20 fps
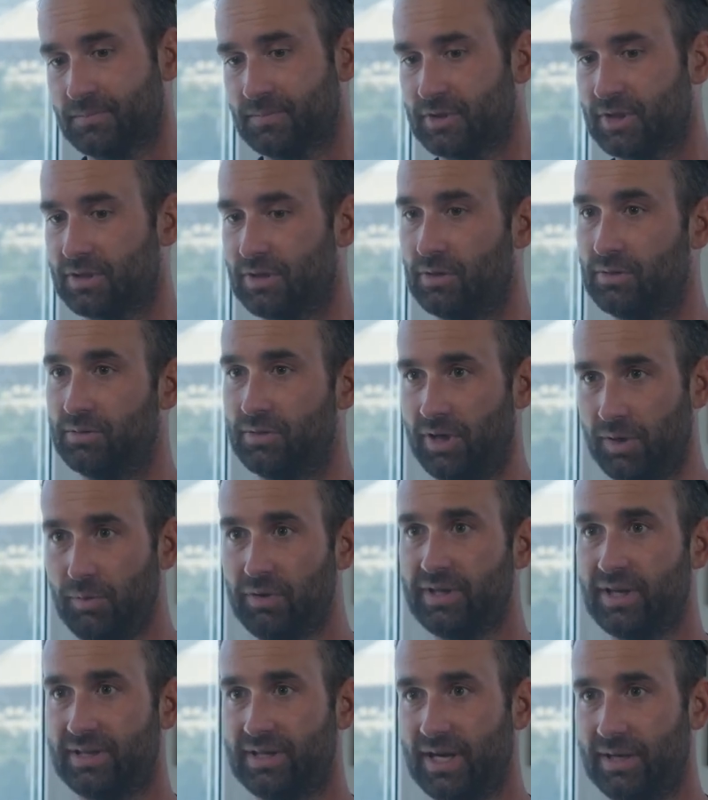So it
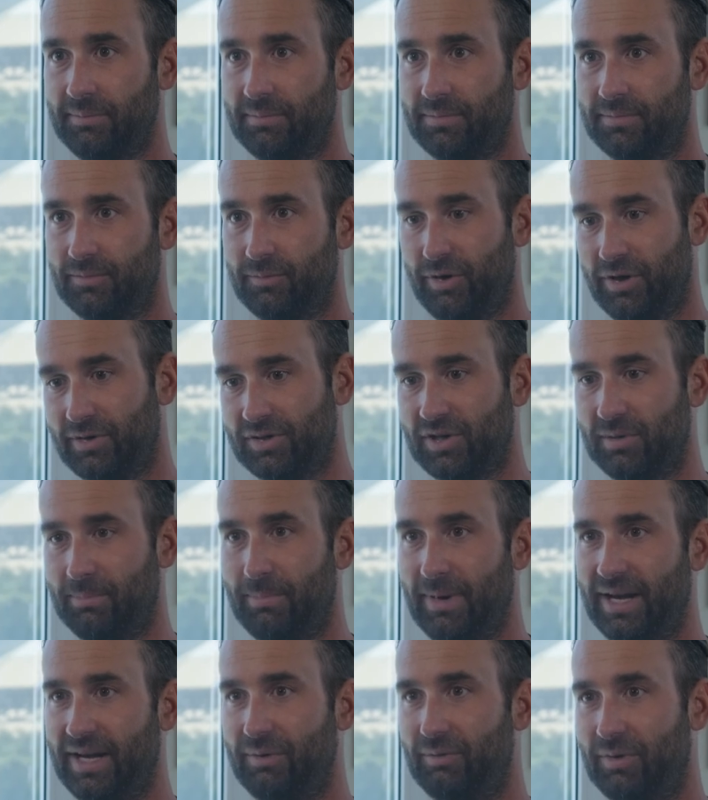will take time when some
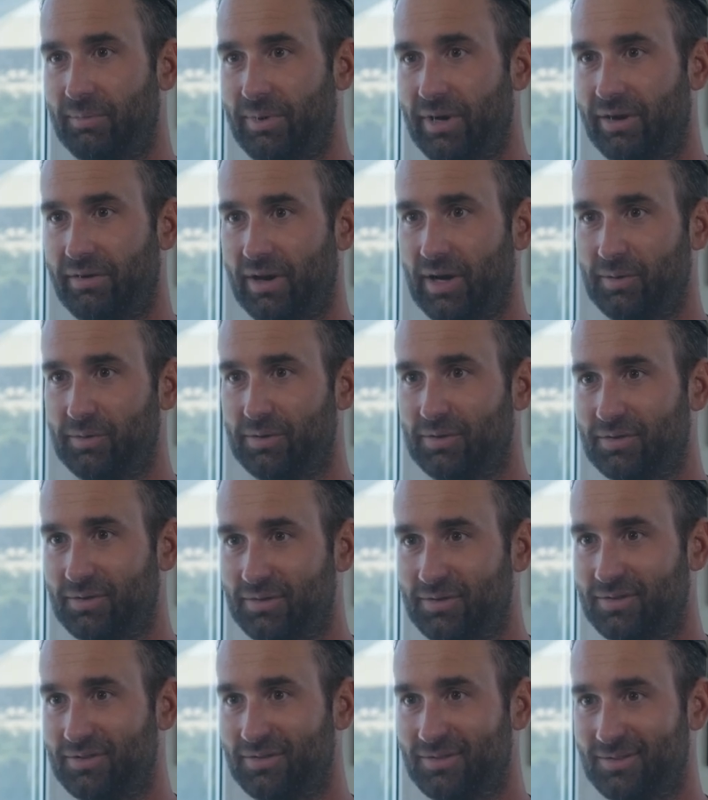money will be around.
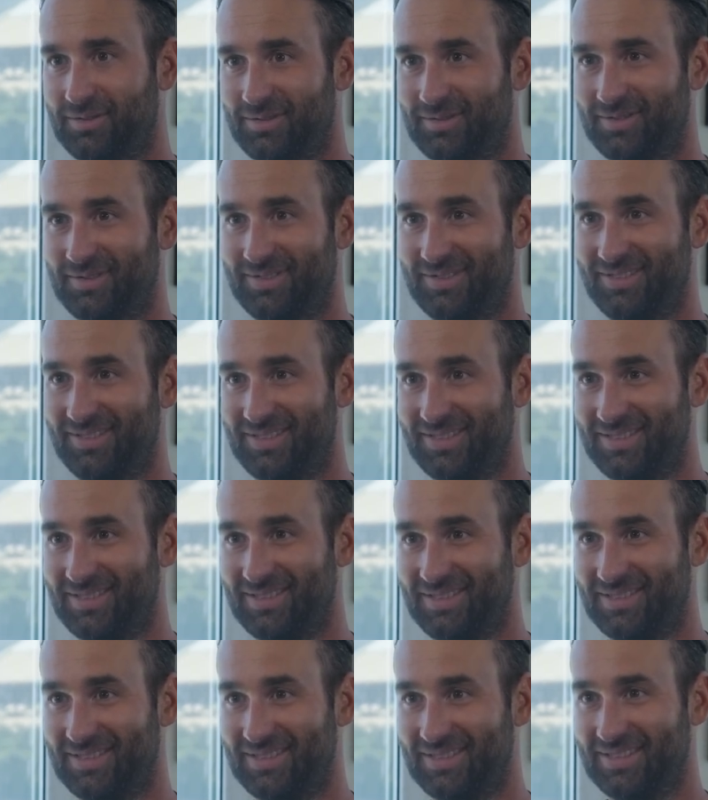Step
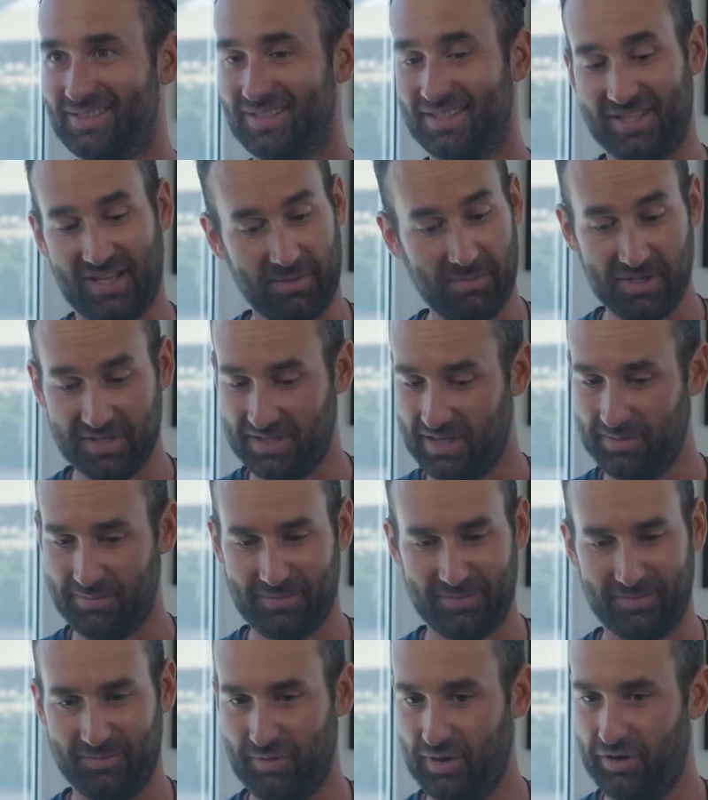by step. step by
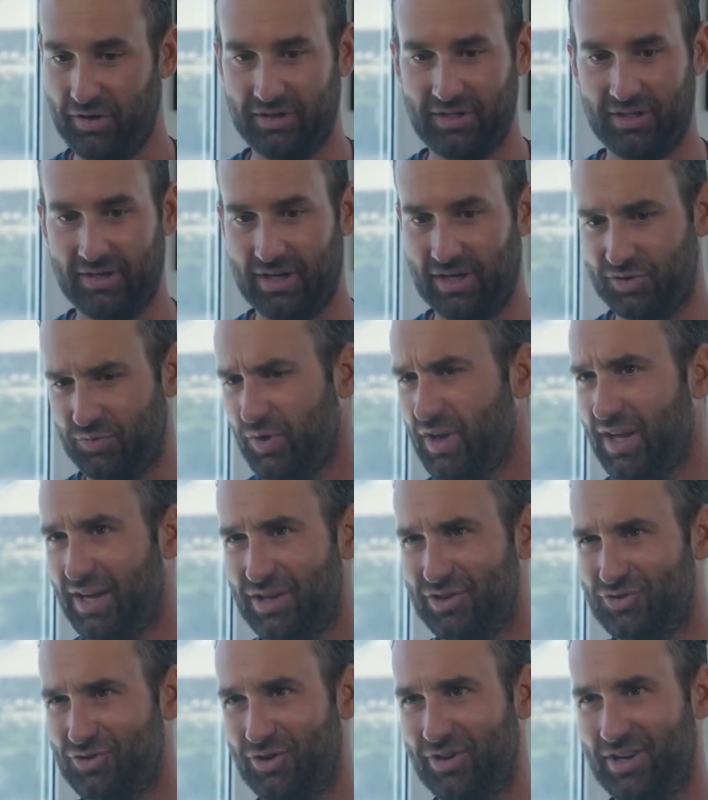step. We are not in rush. We can
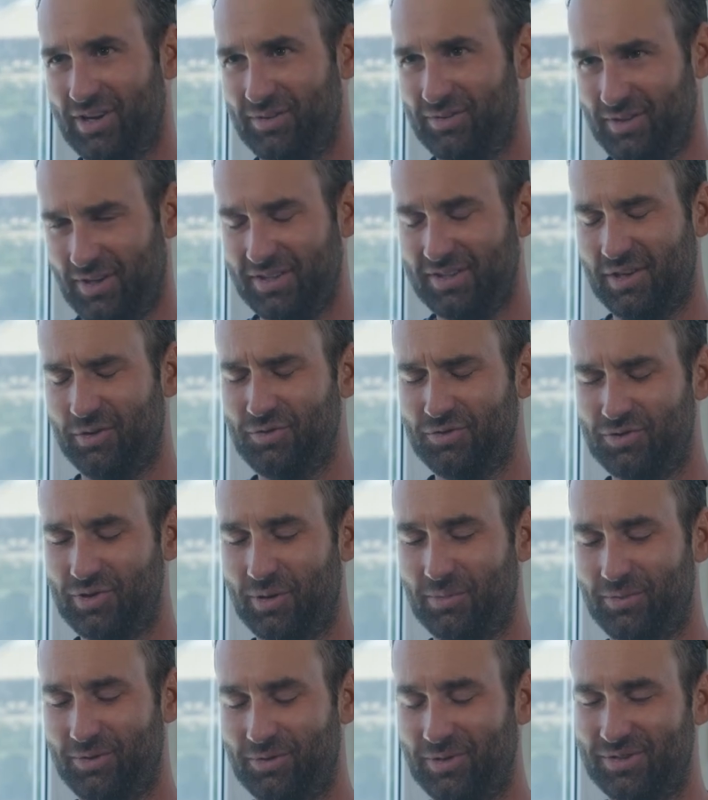enjoy now. It's a good job to